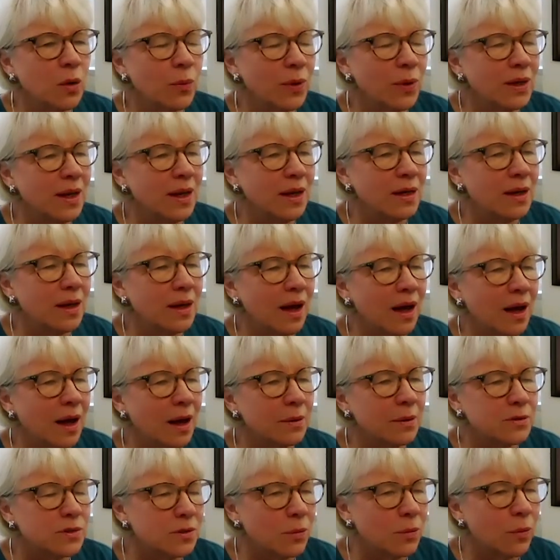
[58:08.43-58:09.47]
We need
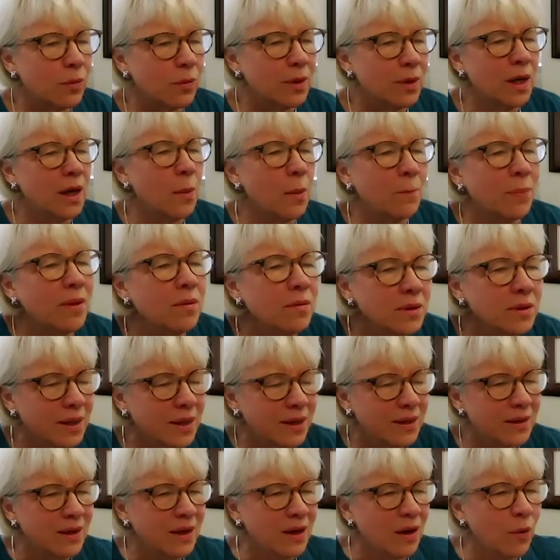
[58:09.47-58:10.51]
a we need a
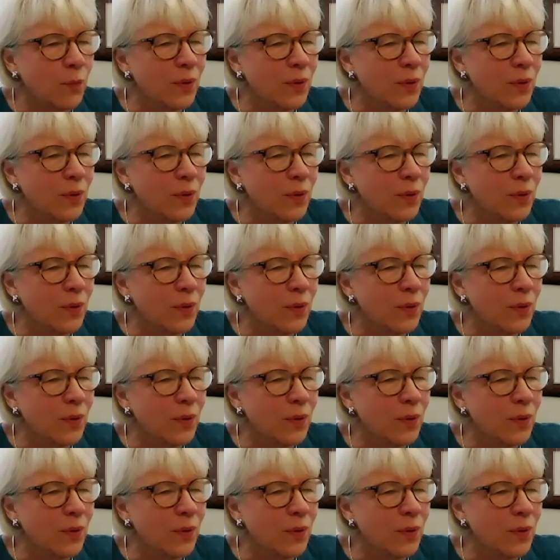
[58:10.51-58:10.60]
building.